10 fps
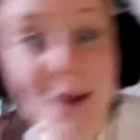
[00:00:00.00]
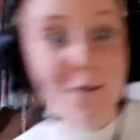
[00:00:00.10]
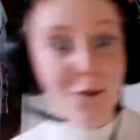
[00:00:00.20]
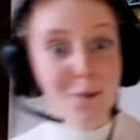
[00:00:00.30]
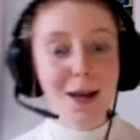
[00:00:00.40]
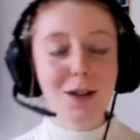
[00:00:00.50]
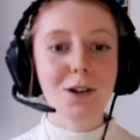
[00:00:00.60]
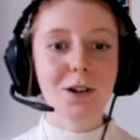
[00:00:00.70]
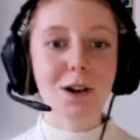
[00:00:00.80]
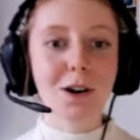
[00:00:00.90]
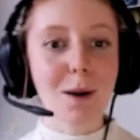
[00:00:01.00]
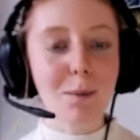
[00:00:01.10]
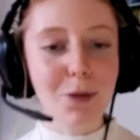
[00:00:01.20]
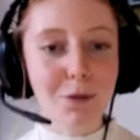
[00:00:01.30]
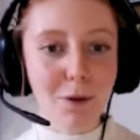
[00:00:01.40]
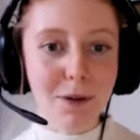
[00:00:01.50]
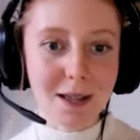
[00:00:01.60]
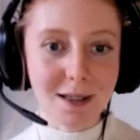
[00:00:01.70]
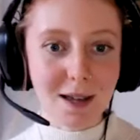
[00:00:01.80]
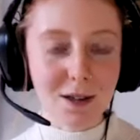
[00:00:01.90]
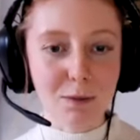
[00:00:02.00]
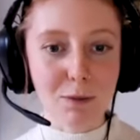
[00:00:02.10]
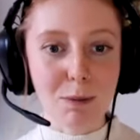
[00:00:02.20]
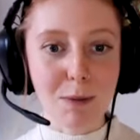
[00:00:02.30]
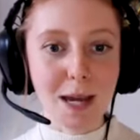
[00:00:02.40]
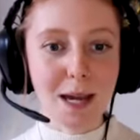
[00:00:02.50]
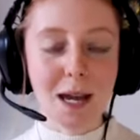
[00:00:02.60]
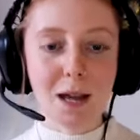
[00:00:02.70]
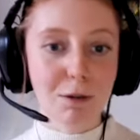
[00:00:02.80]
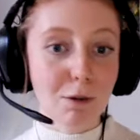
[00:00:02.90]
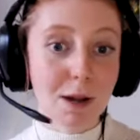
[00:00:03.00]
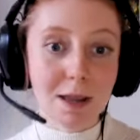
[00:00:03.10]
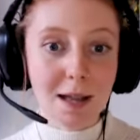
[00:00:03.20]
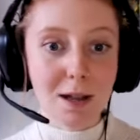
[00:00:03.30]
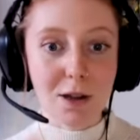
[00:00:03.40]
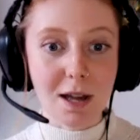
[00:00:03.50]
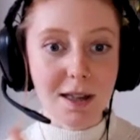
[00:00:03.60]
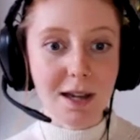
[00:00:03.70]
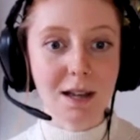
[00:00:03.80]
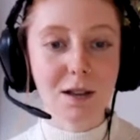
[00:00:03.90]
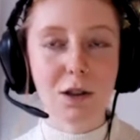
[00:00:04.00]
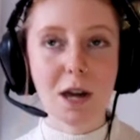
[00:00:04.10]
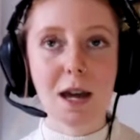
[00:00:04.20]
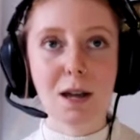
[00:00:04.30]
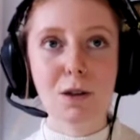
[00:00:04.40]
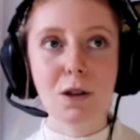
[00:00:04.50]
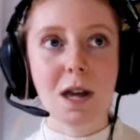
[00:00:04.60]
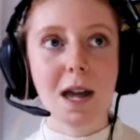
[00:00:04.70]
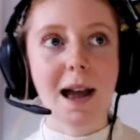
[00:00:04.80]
information can come through in a session with me through an energetic exchange.